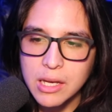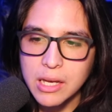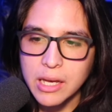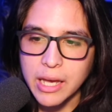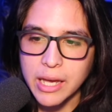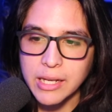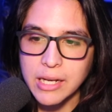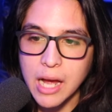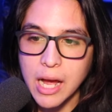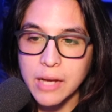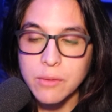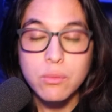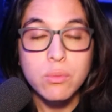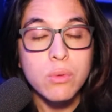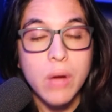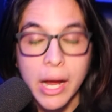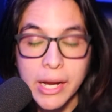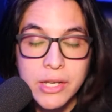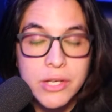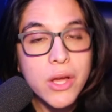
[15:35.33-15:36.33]
and I,
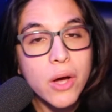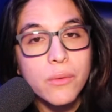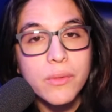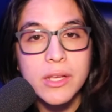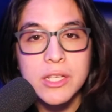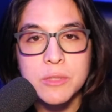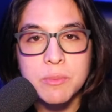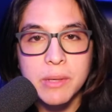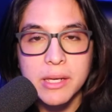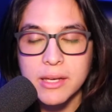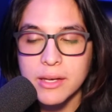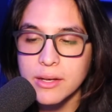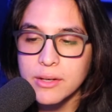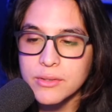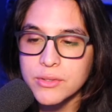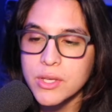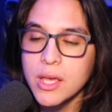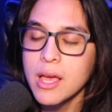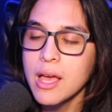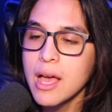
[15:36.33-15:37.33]
I know this
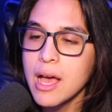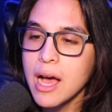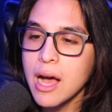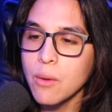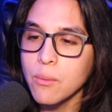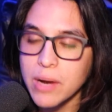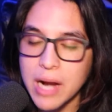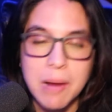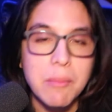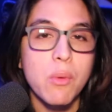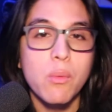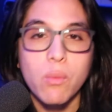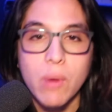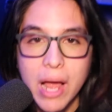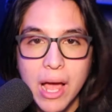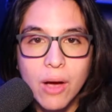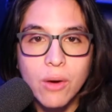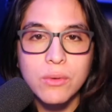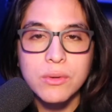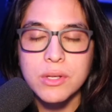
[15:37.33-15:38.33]
because when I'm
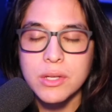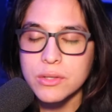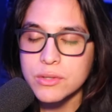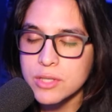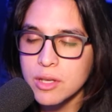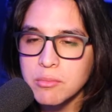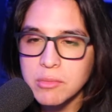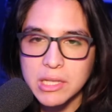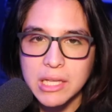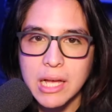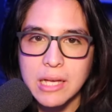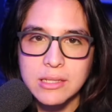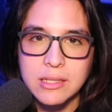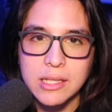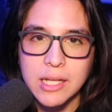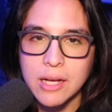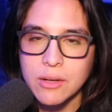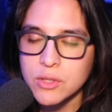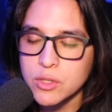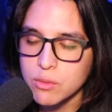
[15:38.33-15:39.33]
around some class
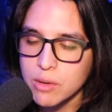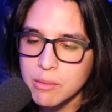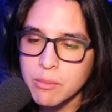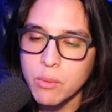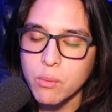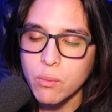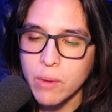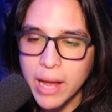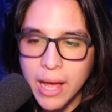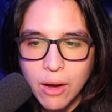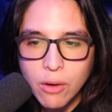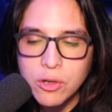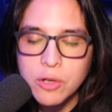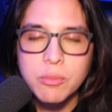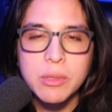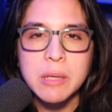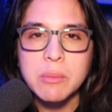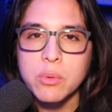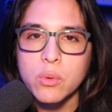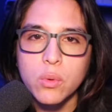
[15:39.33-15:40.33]
clowns, when I'm around
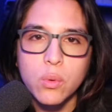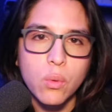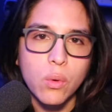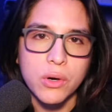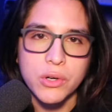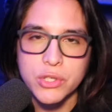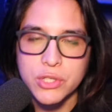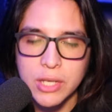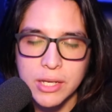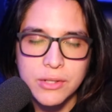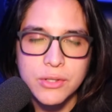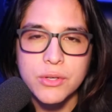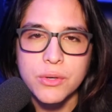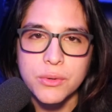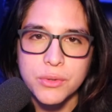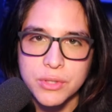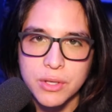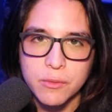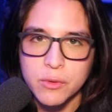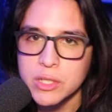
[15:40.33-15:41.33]
people who are
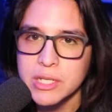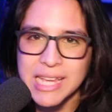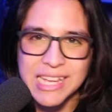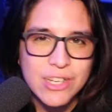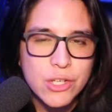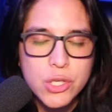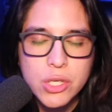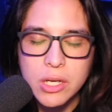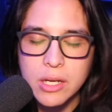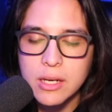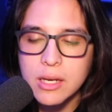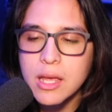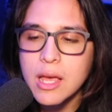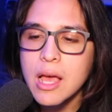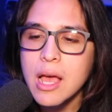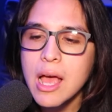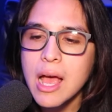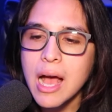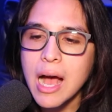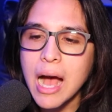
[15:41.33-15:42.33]
centers of attention,
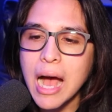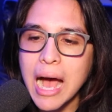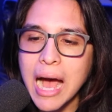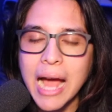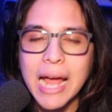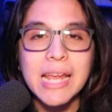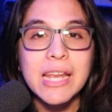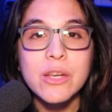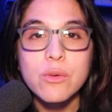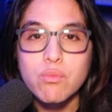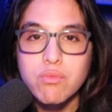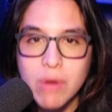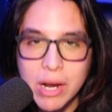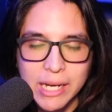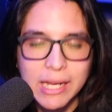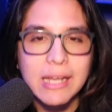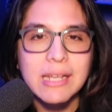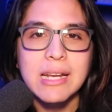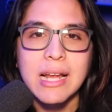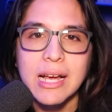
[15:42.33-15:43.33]
I
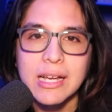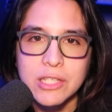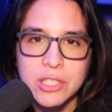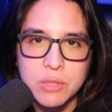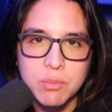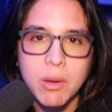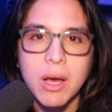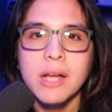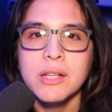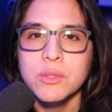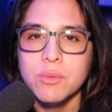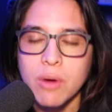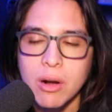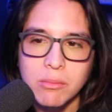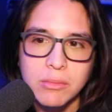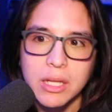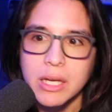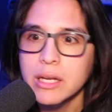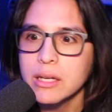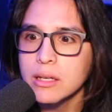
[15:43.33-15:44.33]
recognize spots where
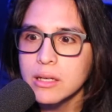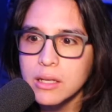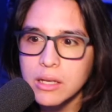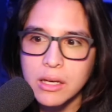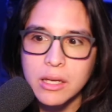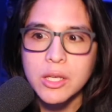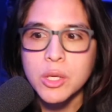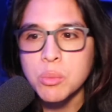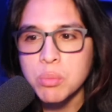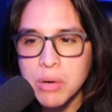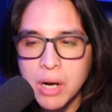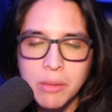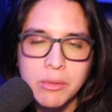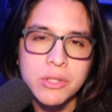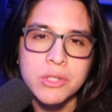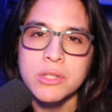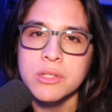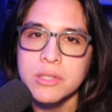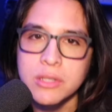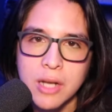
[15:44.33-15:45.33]
I'm like, uh, you probably
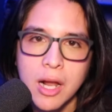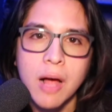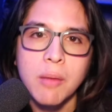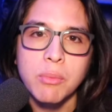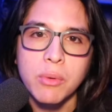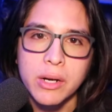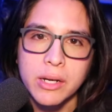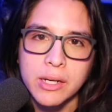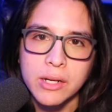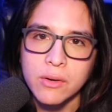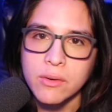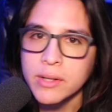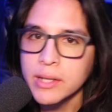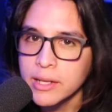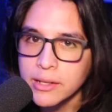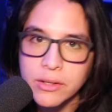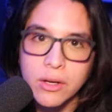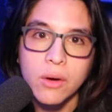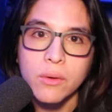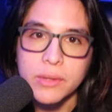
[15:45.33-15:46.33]
should stop right here. And
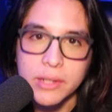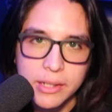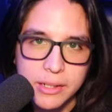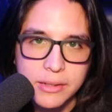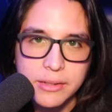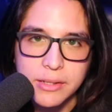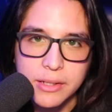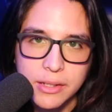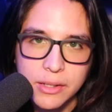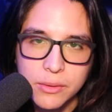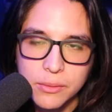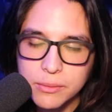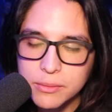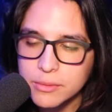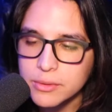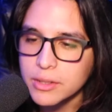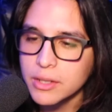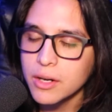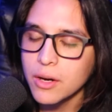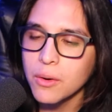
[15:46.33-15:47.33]
they don't, they continue,
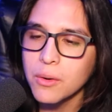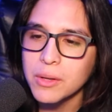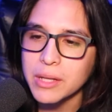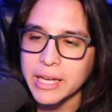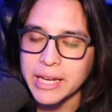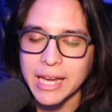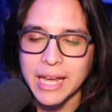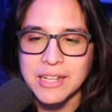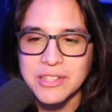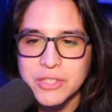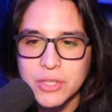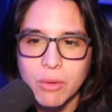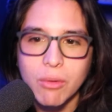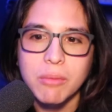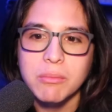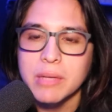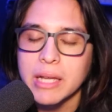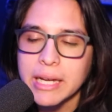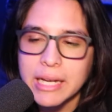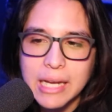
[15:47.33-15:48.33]
you know, like, and so
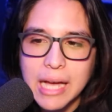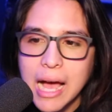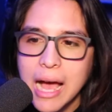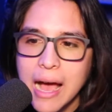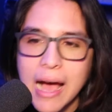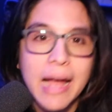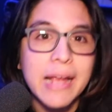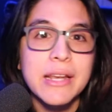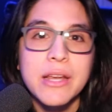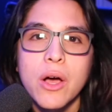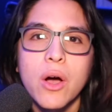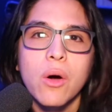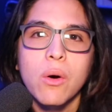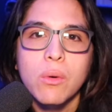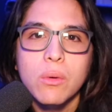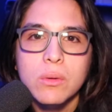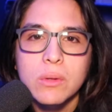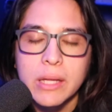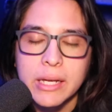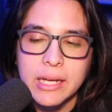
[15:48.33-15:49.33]
I'm like, I
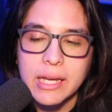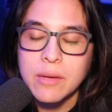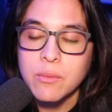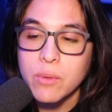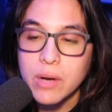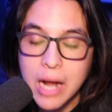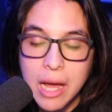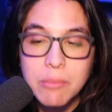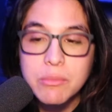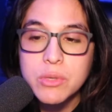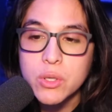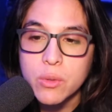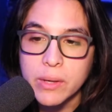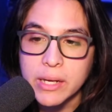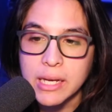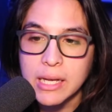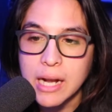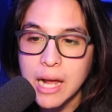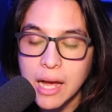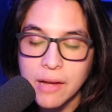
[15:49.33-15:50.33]
know, like, and when I'm
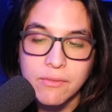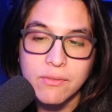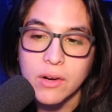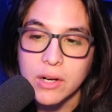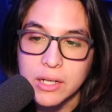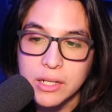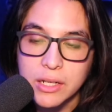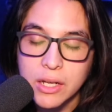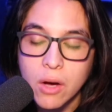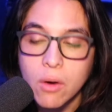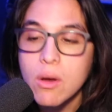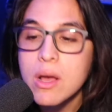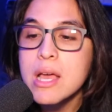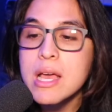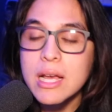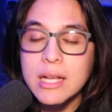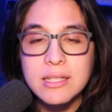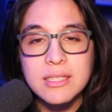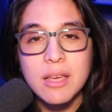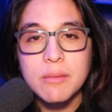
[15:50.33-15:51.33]
doing it, I fucking know.
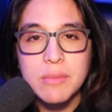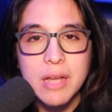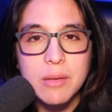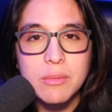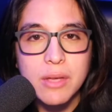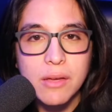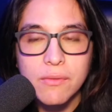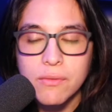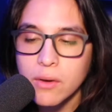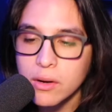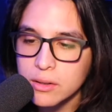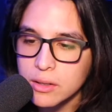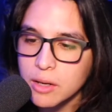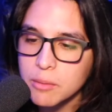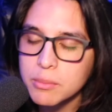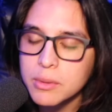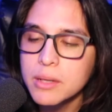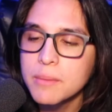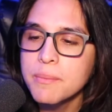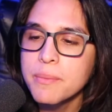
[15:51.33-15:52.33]
And sometimes I fuck
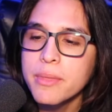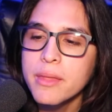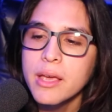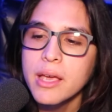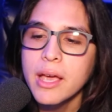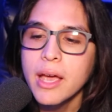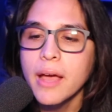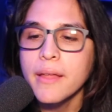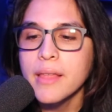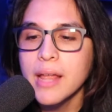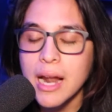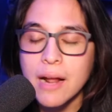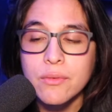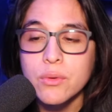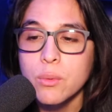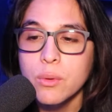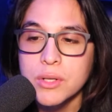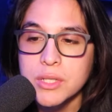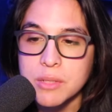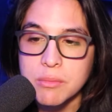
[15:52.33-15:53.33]
up, and then
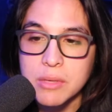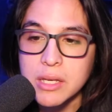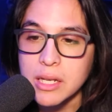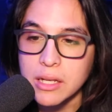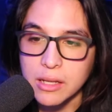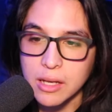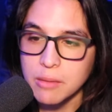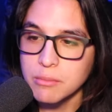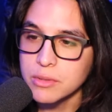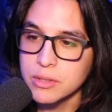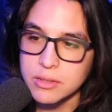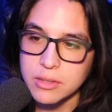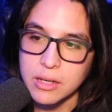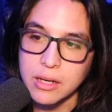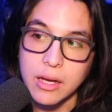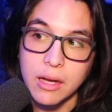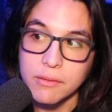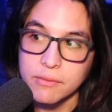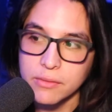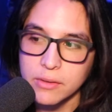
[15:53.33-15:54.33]
afterwards, immediately I'm just like,
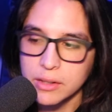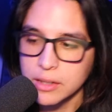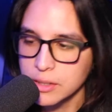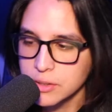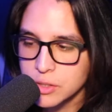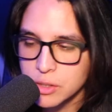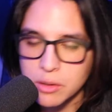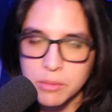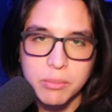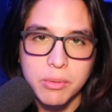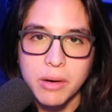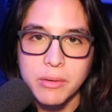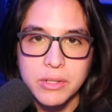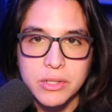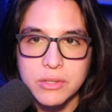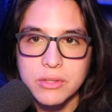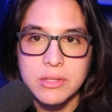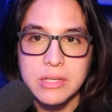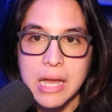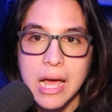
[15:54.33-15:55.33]
oh, fuck, I should have probably
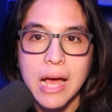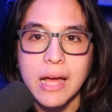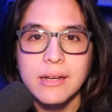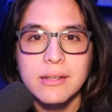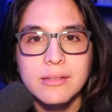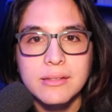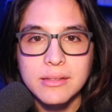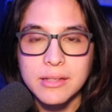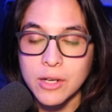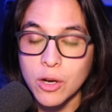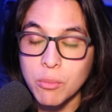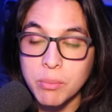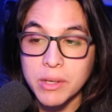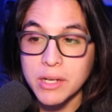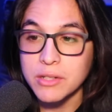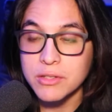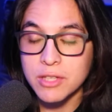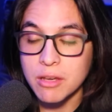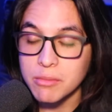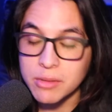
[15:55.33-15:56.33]
just not, you know,
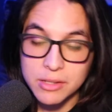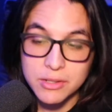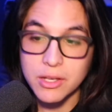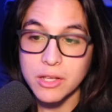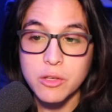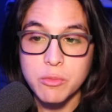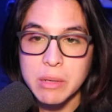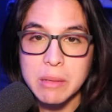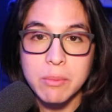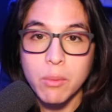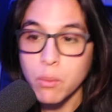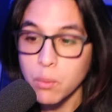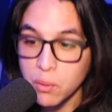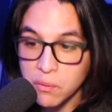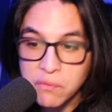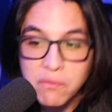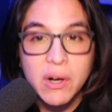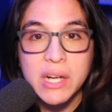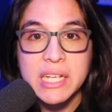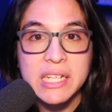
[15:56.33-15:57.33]
but some of these other people will
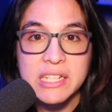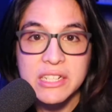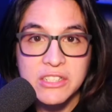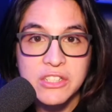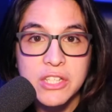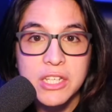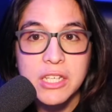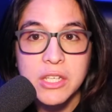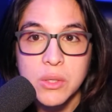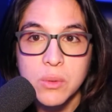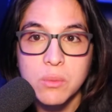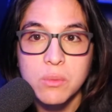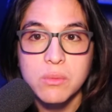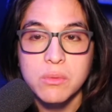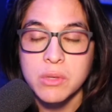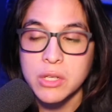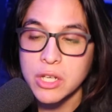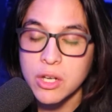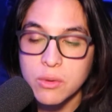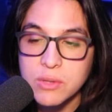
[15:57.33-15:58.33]
fucking continue,
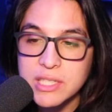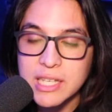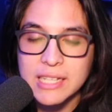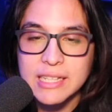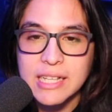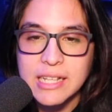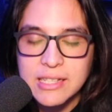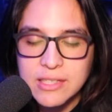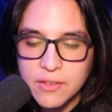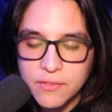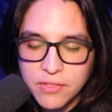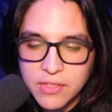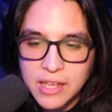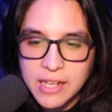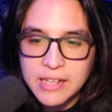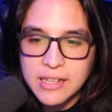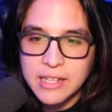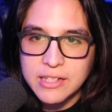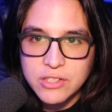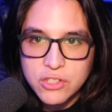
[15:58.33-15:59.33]
you know, it's like, it's a
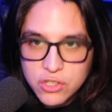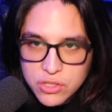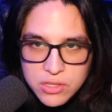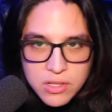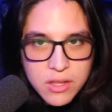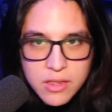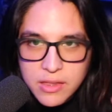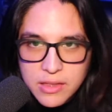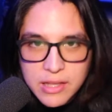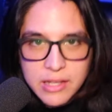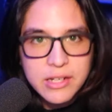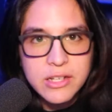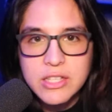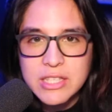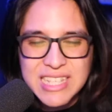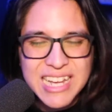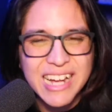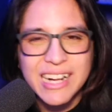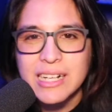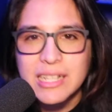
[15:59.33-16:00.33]
thing that just
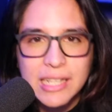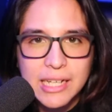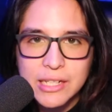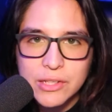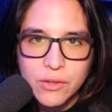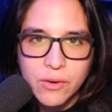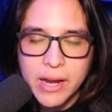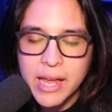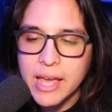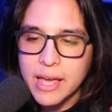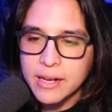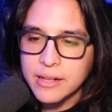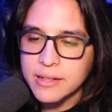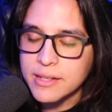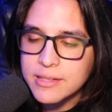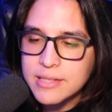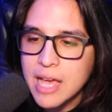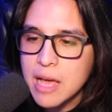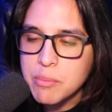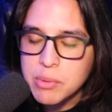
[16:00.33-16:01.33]
does not click in their head.
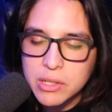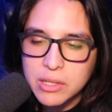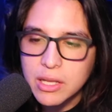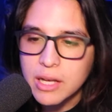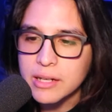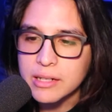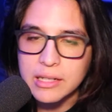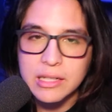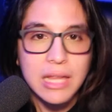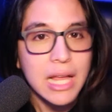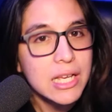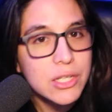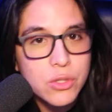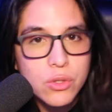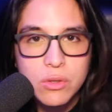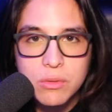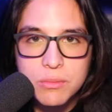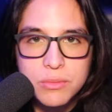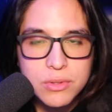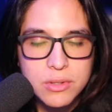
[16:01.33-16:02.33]
this happened a lot in
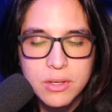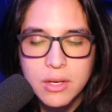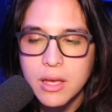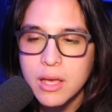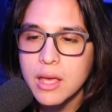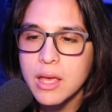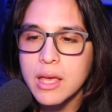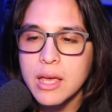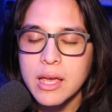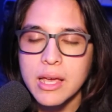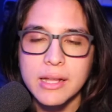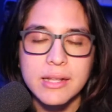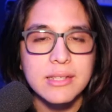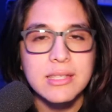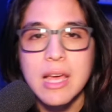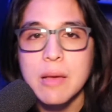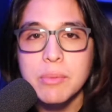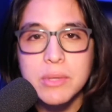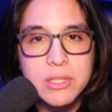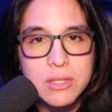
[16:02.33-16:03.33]
classrooms, and this
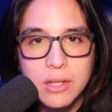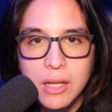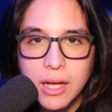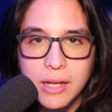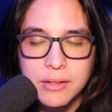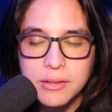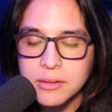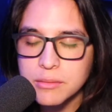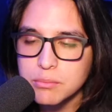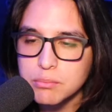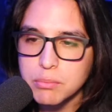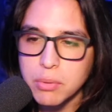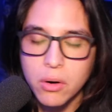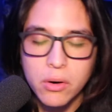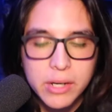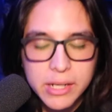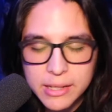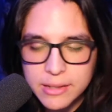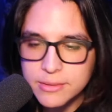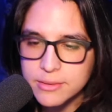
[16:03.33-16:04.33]
happens a lot in
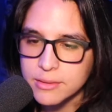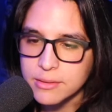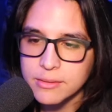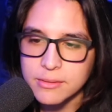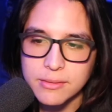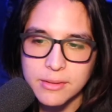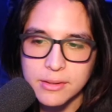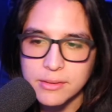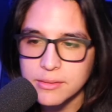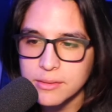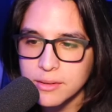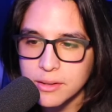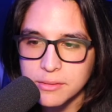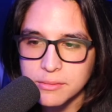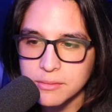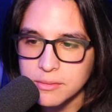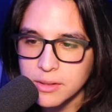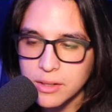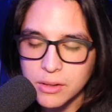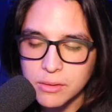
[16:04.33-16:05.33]
parties and, and,
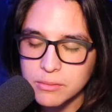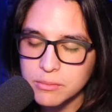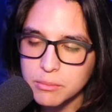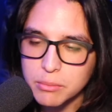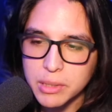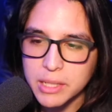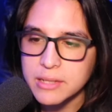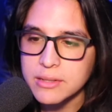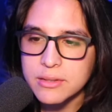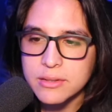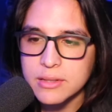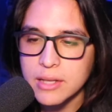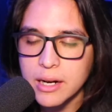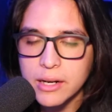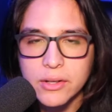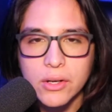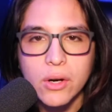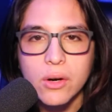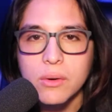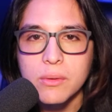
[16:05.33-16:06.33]
and you know, in places that
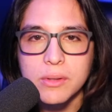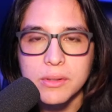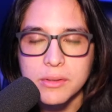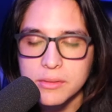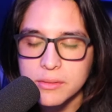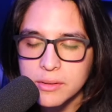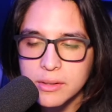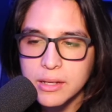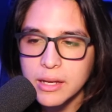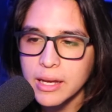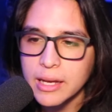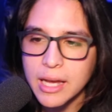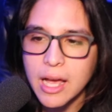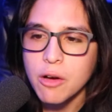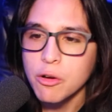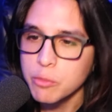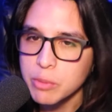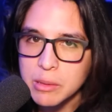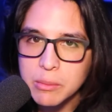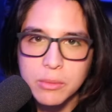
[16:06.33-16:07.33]
I go and hang
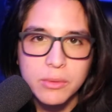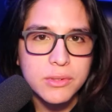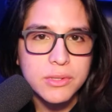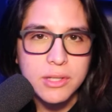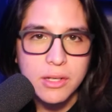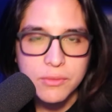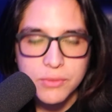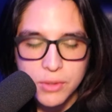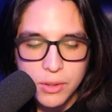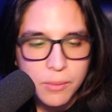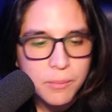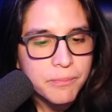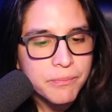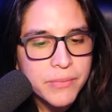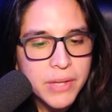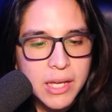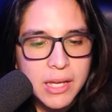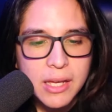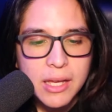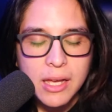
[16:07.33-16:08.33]
out with people and stuff. So,
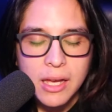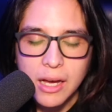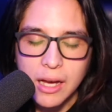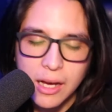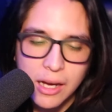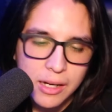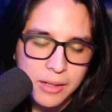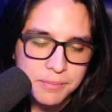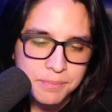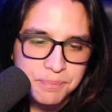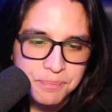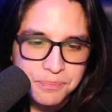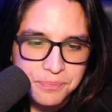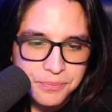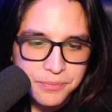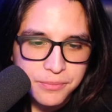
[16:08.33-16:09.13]
um,